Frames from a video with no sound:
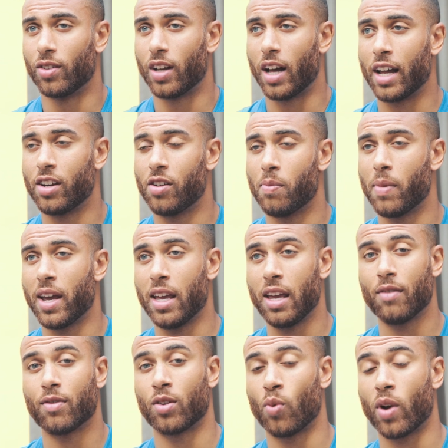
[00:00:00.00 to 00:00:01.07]
And you may
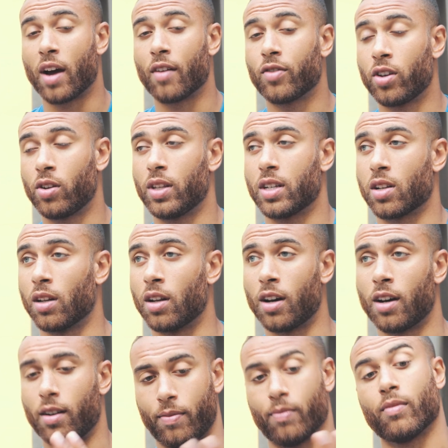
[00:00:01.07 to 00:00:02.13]
even when I do this a
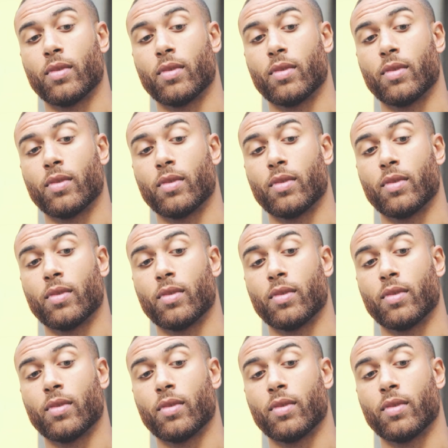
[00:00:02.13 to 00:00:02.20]
lot,